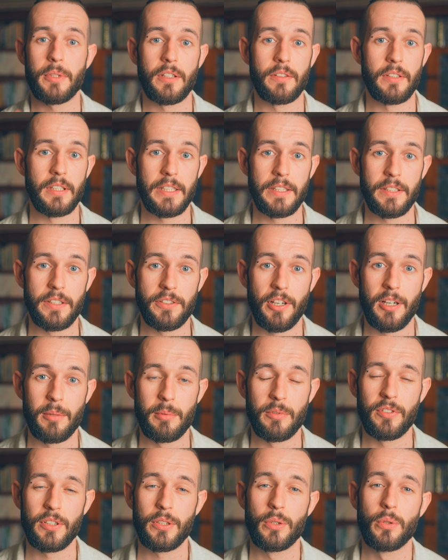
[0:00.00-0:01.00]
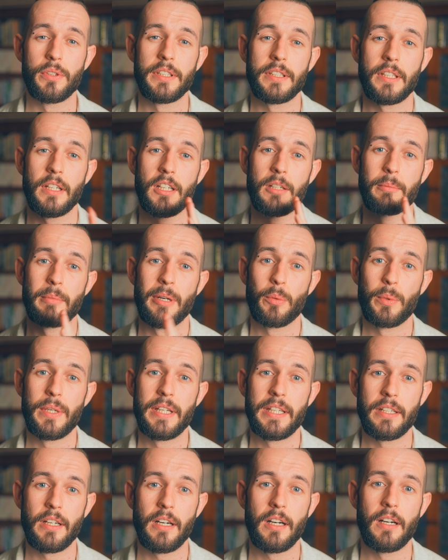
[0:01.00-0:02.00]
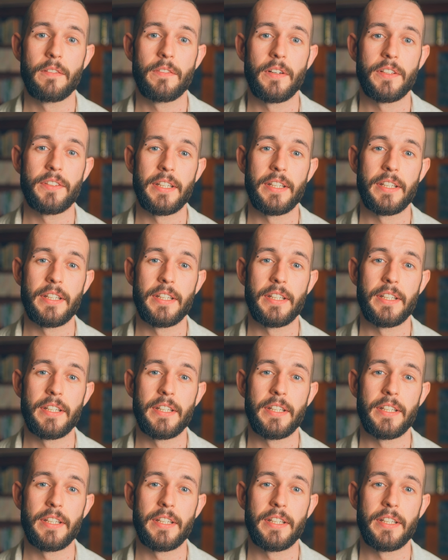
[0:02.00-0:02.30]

Currently at the time of recording, I cut my week in half.